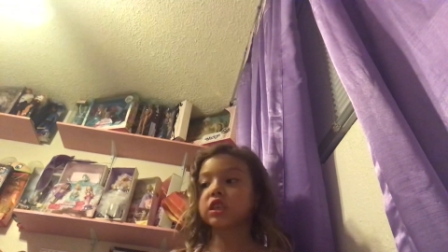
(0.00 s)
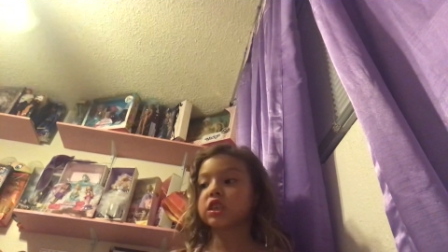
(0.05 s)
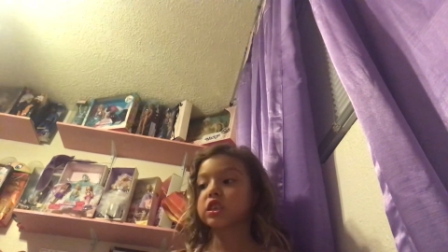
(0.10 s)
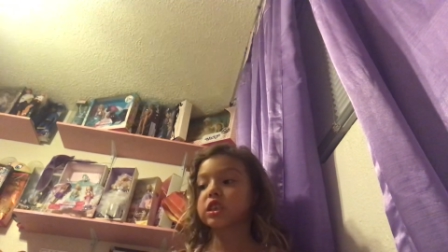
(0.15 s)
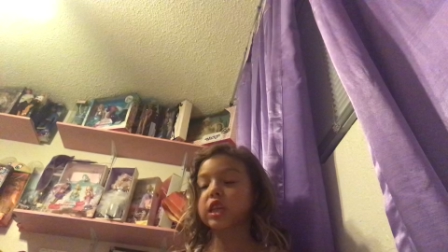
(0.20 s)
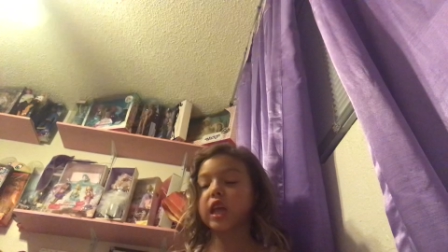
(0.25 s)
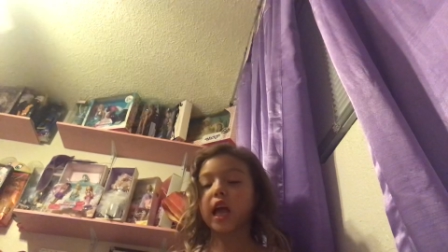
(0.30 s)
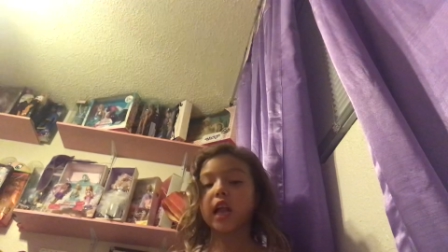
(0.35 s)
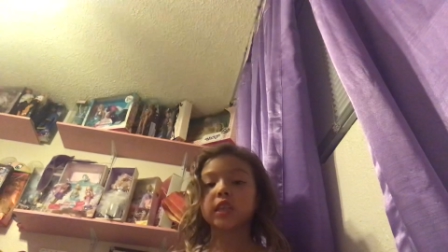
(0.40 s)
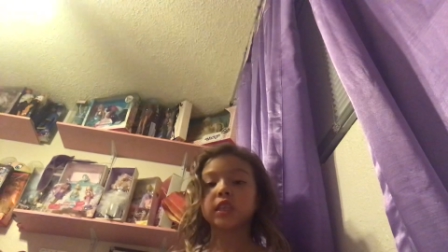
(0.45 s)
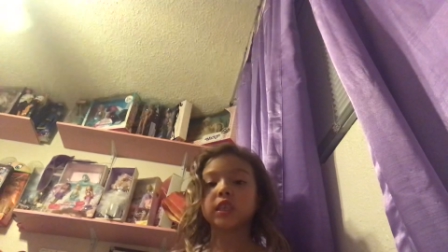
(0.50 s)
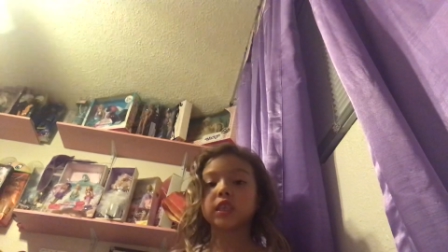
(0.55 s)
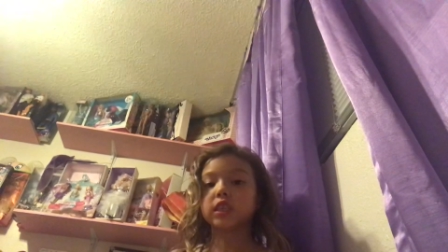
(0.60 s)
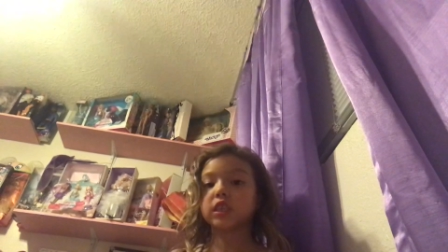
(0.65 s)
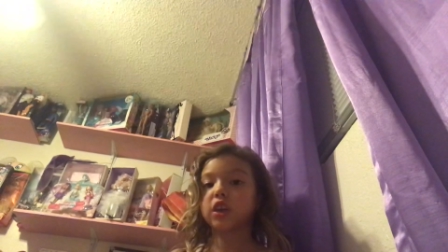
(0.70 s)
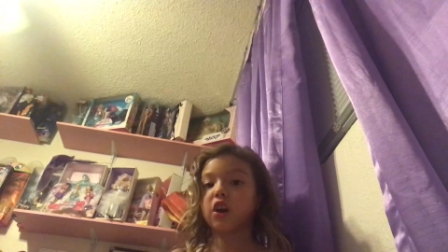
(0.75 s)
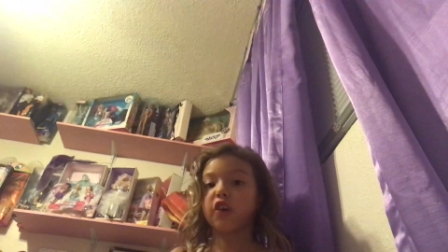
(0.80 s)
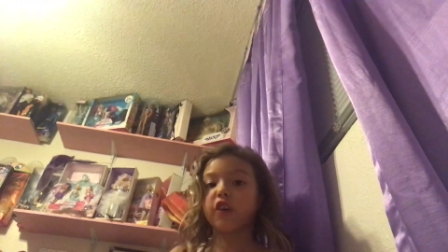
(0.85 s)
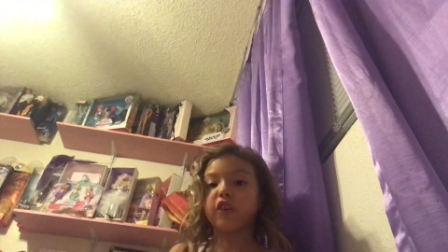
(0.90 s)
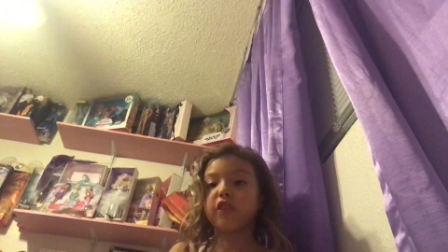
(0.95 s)
just had to
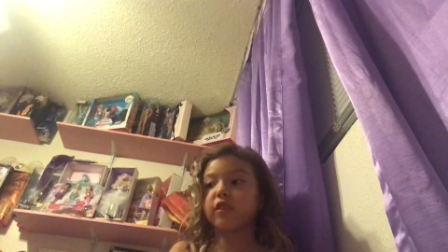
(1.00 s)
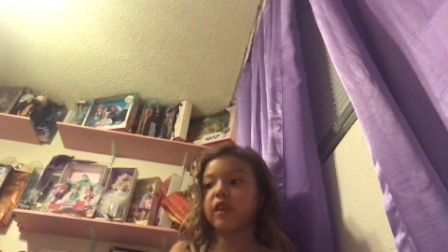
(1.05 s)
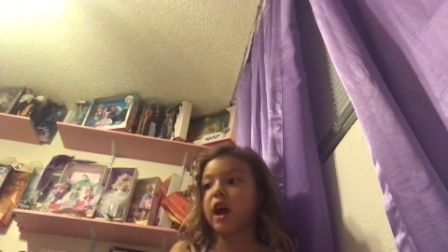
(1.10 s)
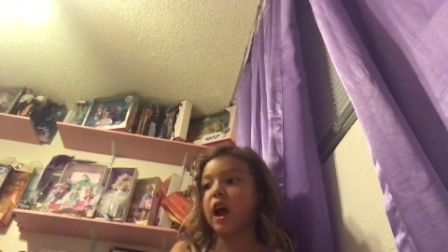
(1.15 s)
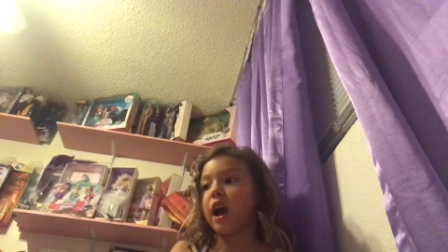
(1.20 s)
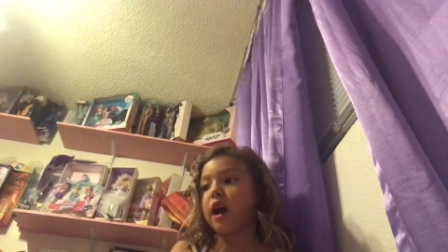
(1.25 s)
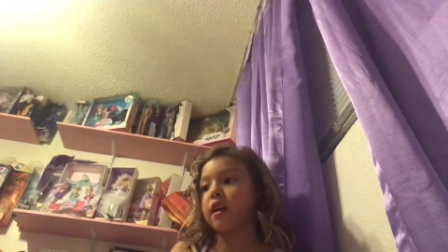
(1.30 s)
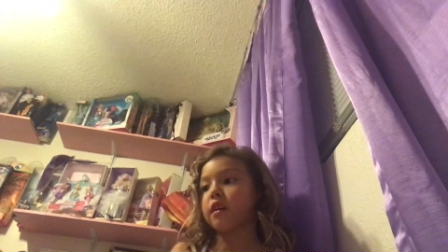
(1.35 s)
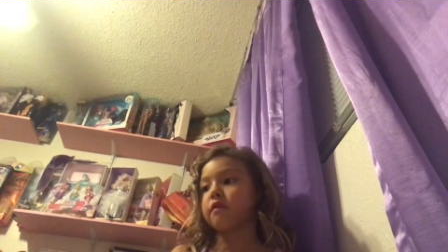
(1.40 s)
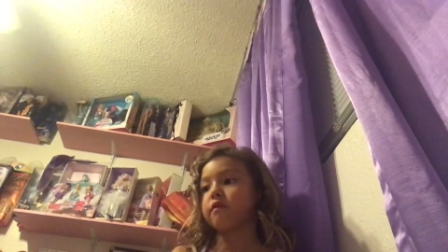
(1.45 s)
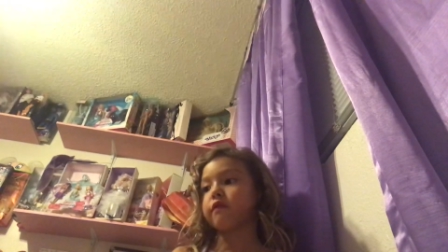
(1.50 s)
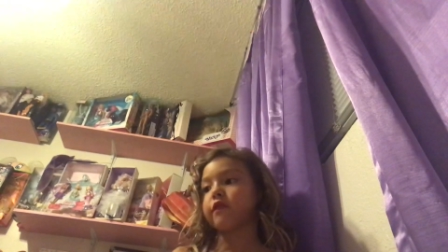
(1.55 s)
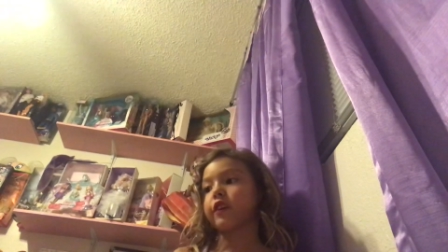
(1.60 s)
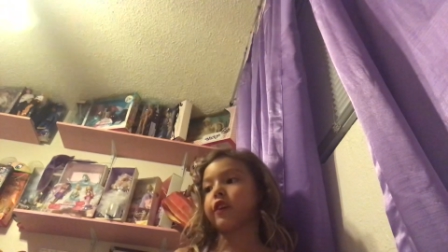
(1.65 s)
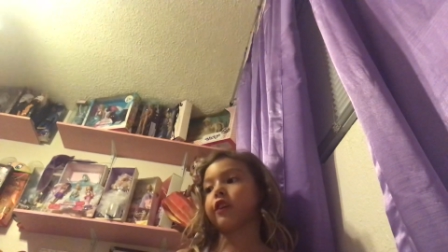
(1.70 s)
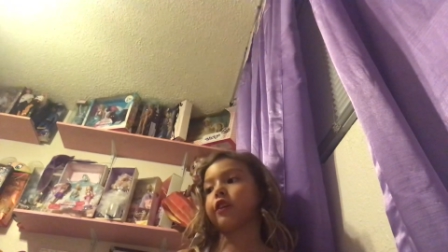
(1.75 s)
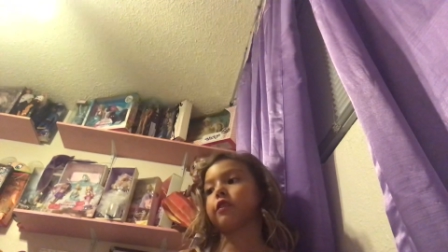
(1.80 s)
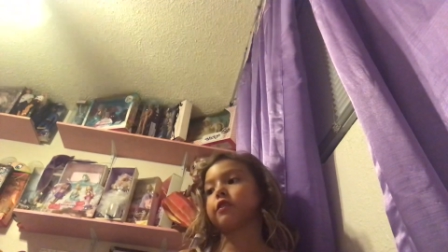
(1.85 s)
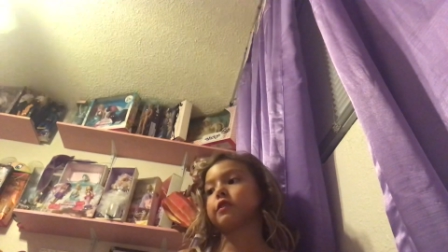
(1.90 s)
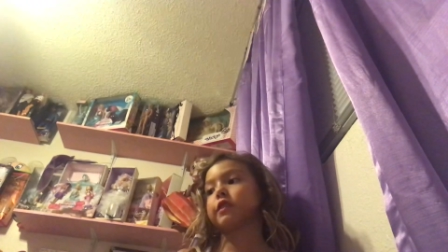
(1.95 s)
tell you that
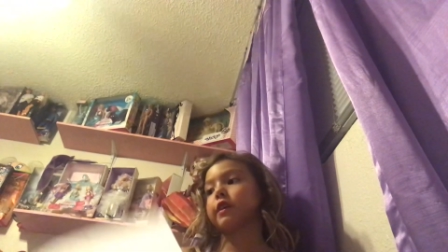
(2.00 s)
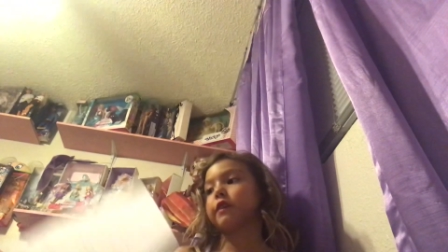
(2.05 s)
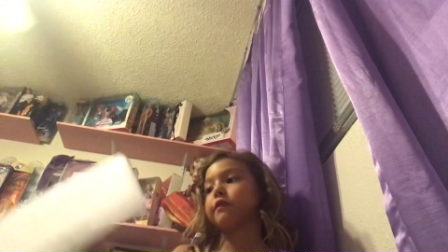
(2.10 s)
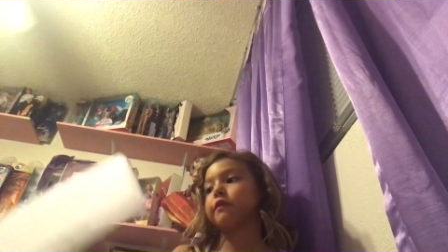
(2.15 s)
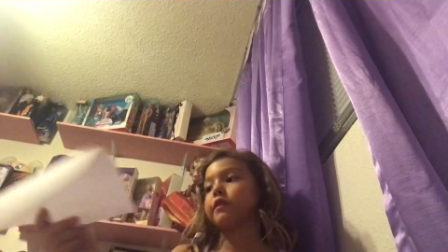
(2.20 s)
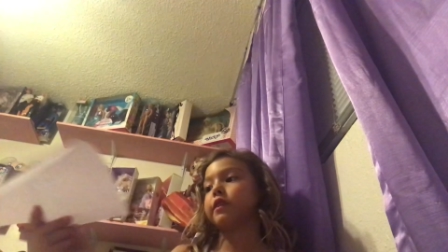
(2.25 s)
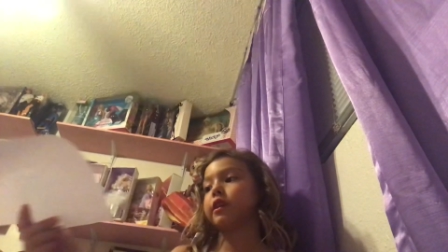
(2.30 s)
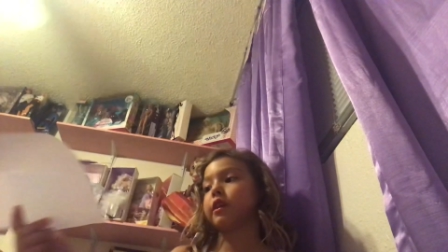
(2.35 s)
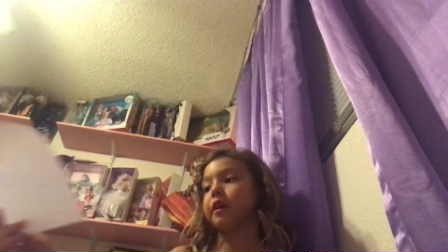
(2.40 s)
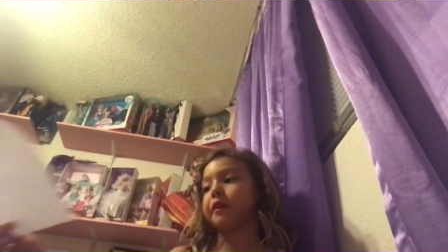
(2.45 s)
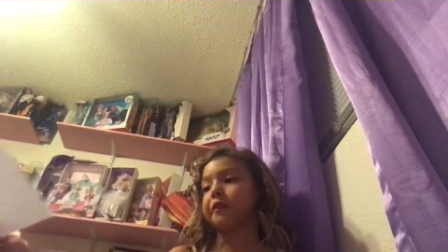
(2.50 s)
for your safety.